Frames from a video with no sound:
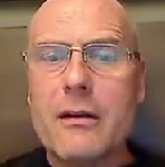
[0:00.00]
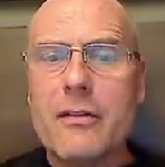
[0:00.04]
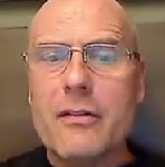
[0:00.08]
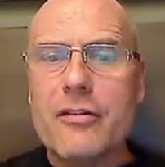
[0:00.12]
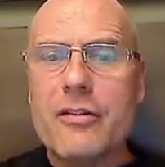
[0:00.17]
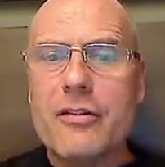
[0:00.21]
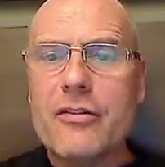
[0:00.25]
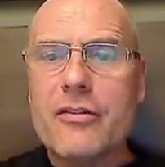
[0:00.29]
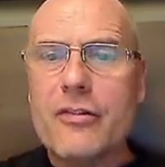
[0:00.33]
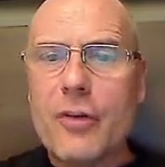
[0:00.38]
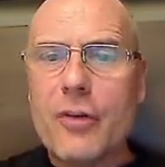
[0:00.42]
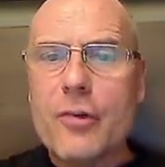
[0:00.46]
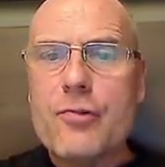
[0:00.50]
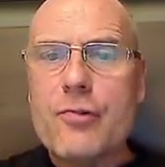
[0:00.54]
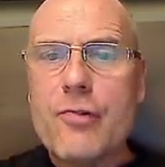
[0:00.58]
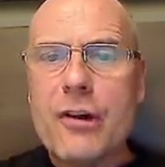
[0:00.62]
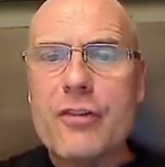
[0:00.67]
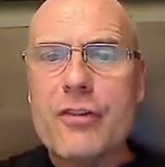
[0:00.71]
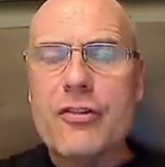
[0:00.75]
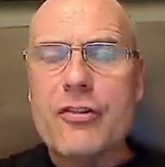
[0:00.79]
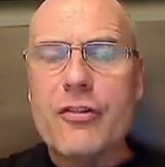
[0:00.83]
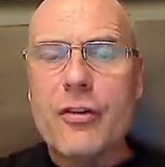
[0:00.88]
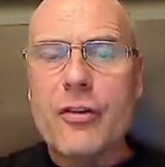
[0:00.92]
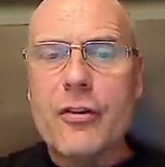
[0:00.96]
She's so
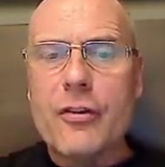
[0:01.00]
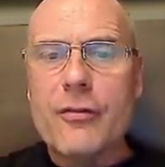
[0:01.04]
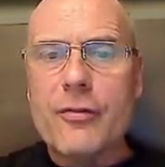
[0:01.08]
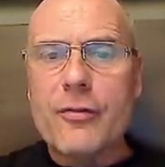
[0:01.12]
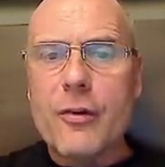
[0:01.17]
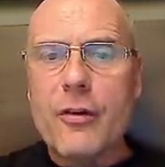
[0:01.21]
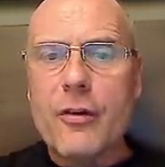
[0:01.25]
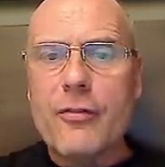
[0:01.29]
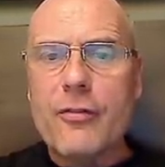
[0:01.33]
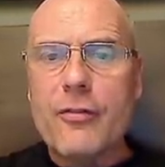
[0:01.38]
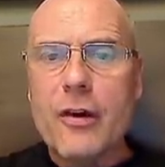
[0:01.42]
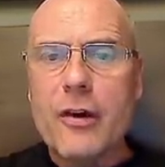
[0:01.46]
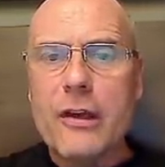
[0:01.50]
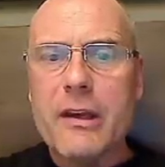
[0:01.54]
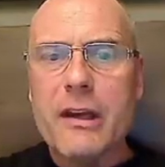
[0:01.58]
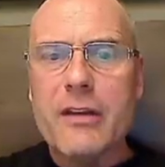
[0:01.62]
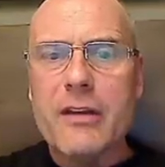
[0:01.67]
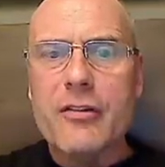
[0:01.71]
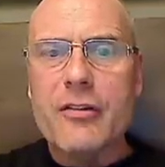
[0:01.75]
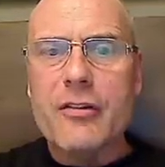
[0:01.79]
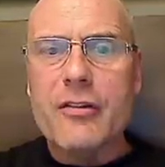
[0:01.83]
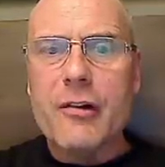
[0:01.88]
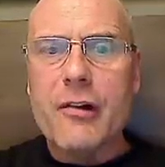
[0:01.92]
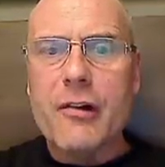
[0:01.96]
drunk, she's on the floor, foggy
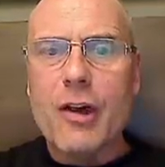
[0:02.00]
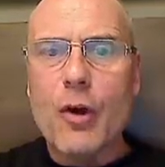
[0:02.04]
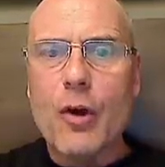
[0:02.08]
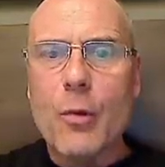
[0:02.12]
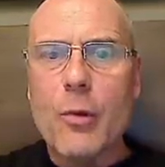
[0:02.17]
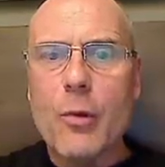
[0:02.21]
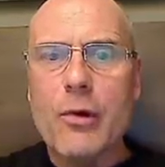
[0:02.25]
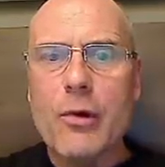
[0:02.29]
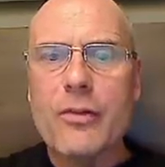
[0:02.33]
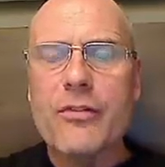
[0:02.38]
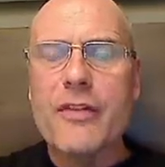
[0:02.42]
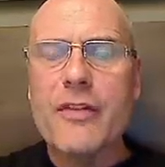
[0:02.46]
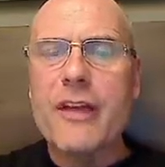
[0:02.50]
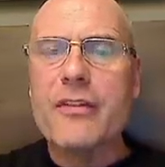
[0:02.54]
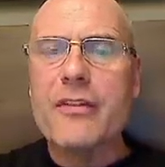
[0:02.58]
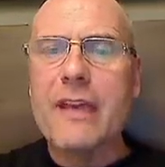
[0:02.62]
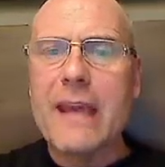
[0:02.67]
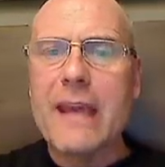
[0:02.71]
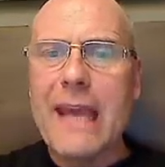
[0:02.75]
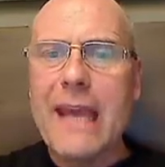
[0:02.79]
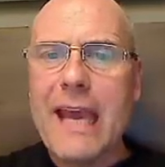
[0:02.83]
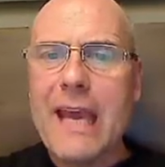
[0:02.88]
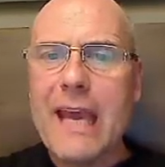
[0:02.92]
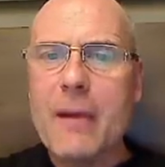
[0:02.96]
and slurring her words. There's
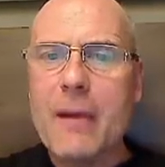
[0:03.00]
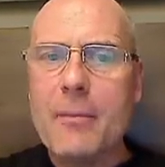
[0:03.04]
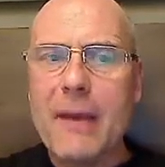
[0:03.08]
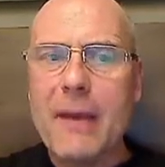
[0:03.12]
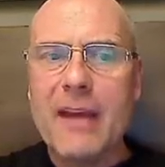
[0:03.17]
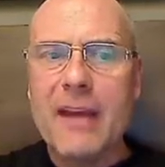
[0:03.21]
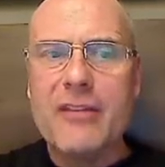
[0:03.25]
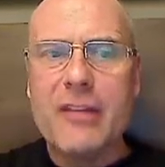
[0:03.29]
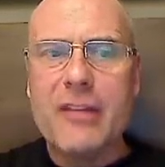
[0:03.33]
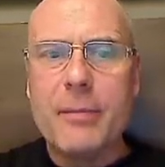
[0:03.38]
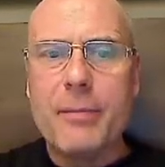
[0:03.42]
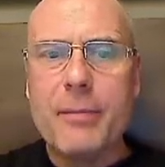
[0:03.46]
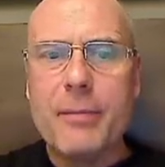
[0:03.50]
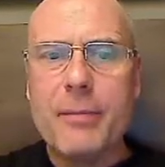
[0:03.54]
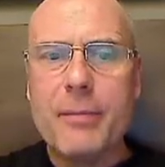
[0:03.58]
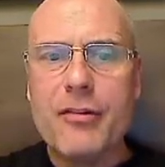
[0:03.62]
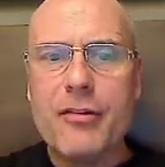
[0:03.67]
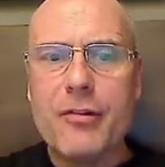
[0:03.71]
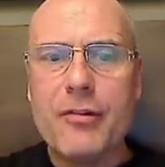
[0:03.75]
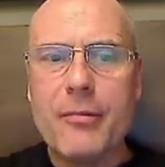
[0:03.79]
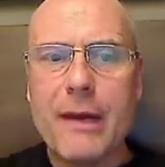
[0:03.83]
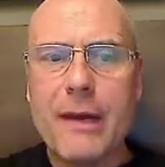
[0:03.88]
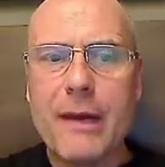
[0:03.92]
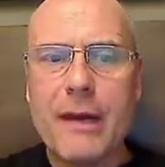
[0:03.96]
a gag plastic
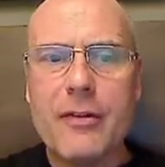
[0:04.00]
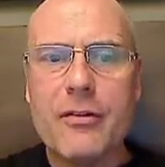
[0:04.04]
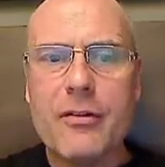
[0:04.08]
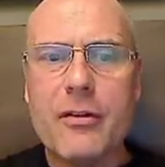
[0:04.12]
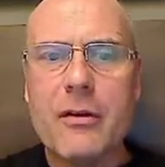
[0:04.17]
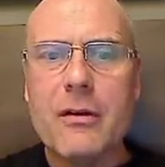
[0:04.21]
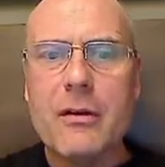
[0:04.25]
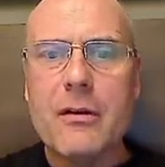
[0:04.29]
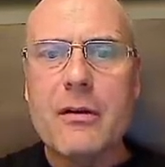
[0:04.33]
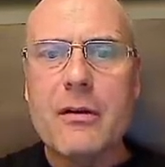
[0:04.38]
penis around,